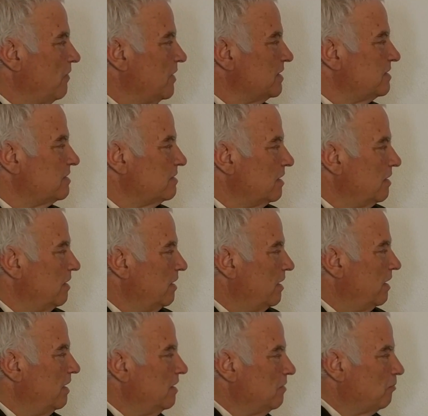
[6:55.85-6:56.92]
this
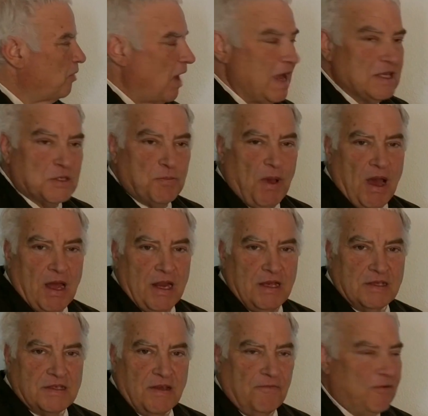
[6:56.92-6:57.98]
bright spot
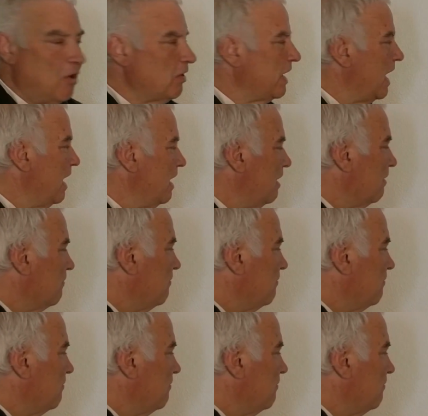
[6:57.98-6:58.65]
is a volcanic